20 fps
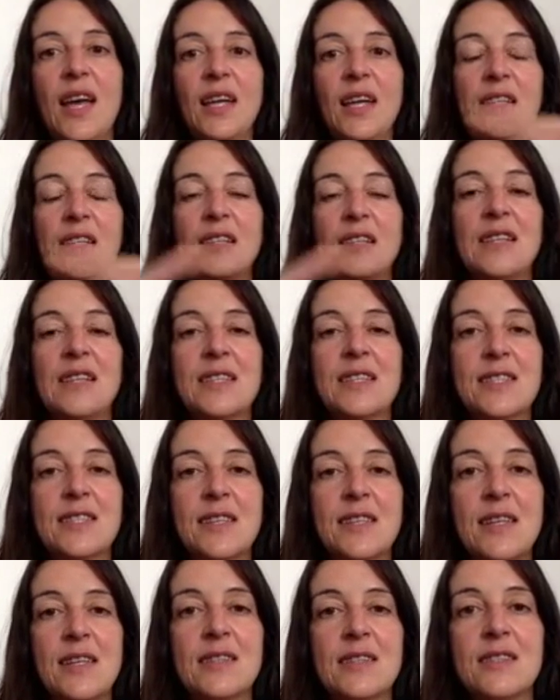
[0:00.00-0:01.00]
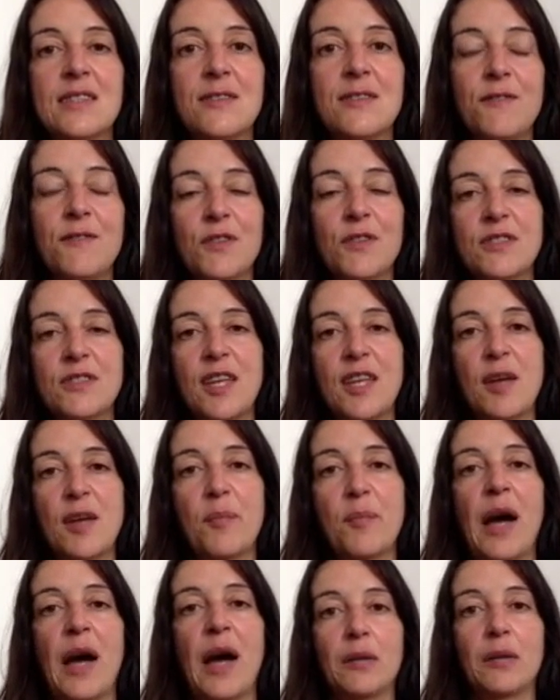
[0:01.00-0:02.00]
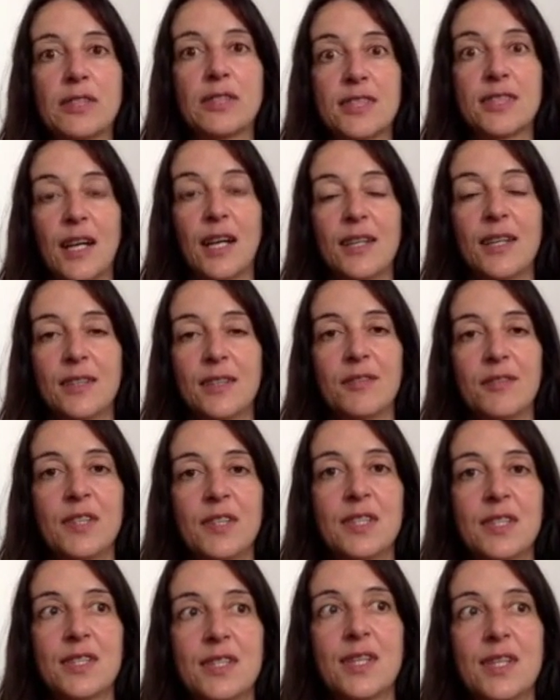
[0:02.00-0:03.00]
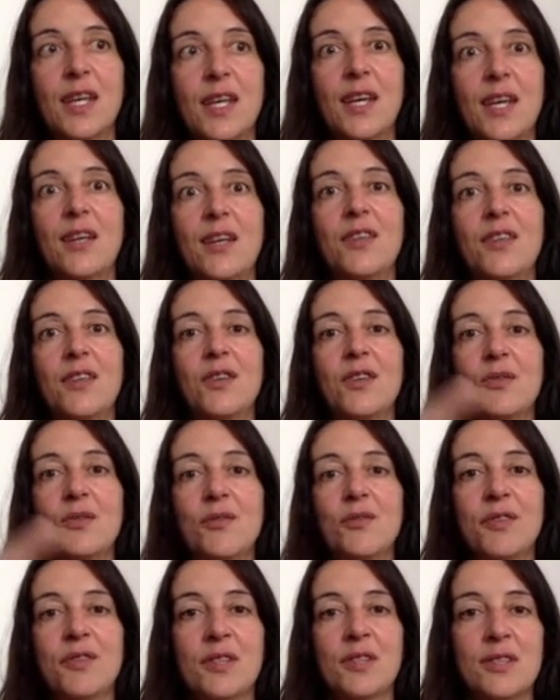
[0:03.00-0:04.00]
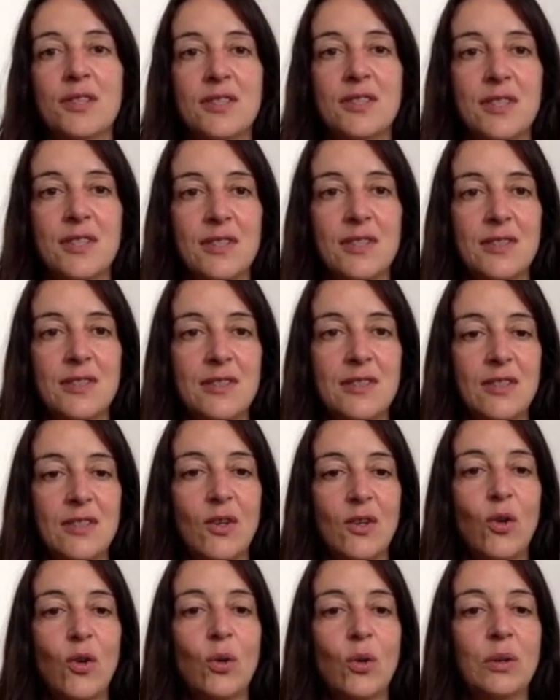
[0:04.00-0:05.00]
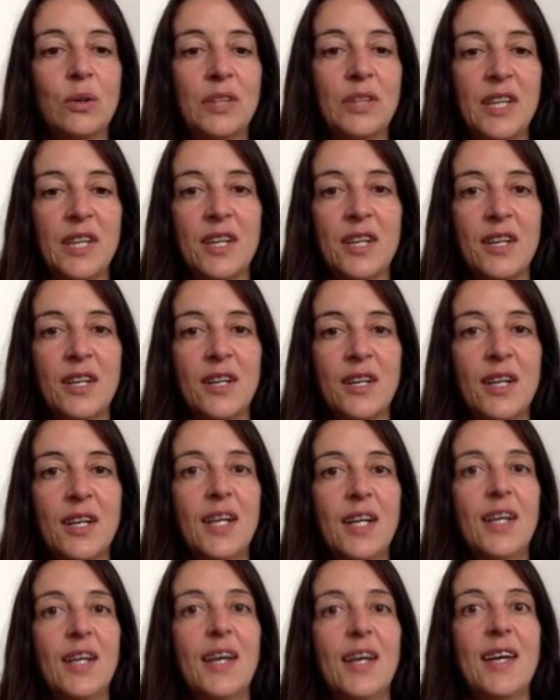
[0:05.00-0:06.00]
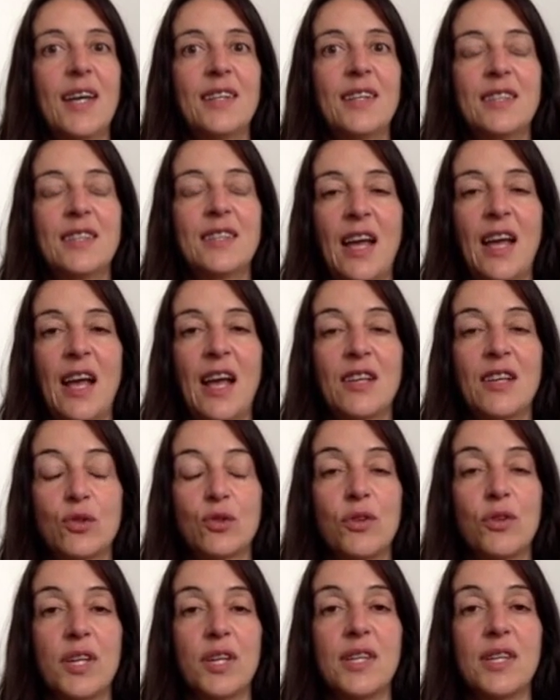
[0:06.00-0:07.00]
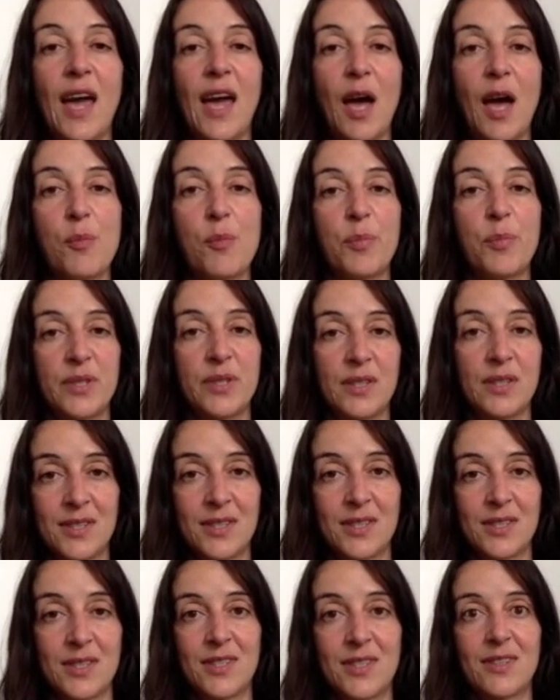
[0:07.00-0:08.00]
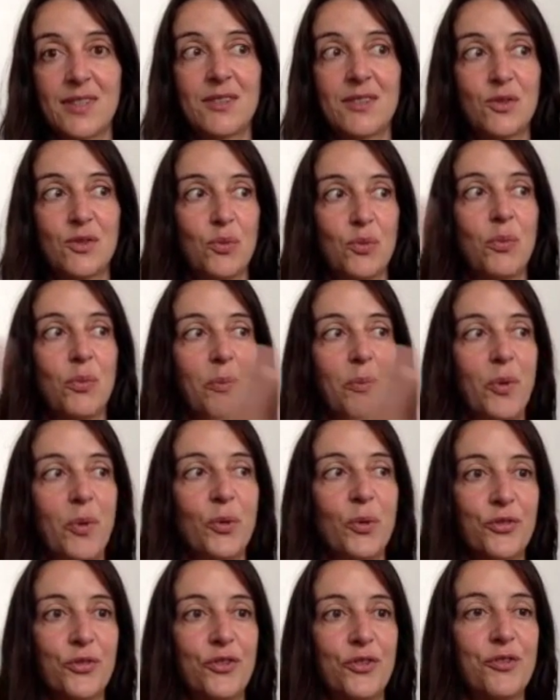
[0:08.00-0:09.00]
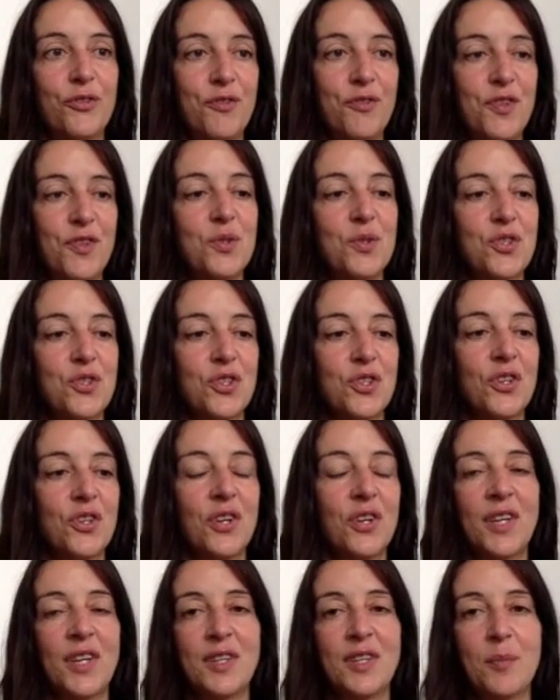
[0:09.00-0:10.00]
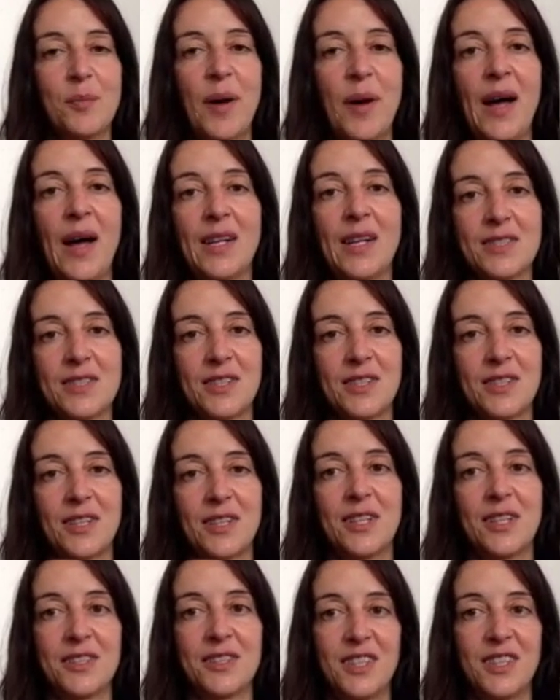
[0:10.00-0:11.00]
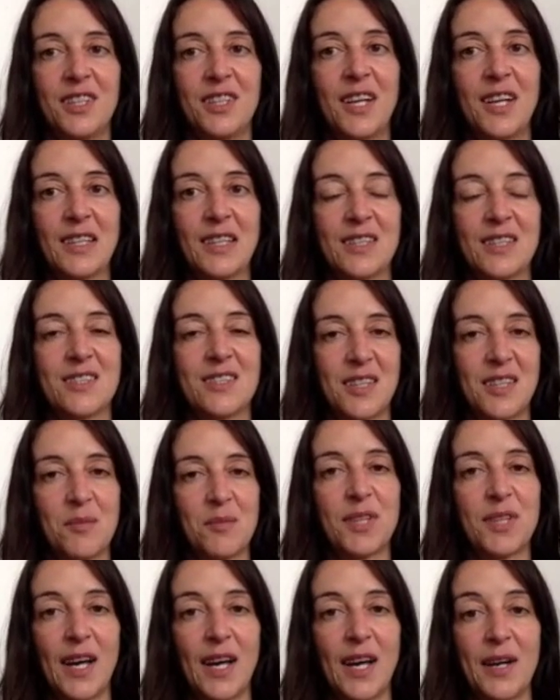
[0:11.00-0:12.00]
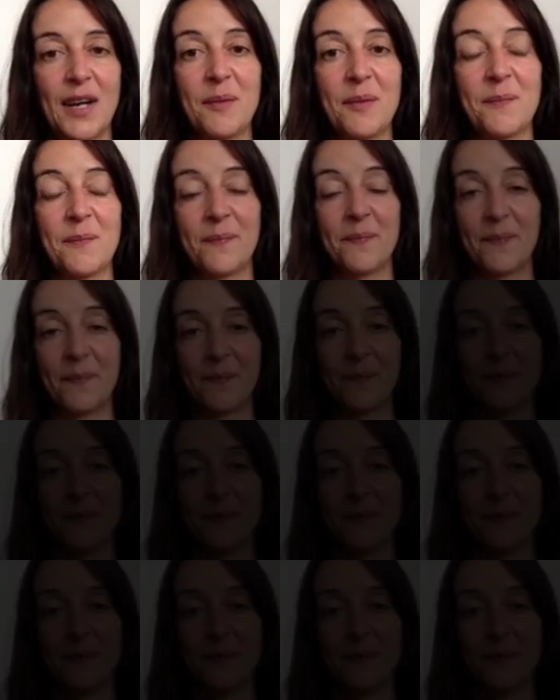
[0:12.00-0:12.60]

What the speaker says: And in this sense, if you step outside of it, the universe is all there and it has already happened. So, but both the future and the past are there at the same time.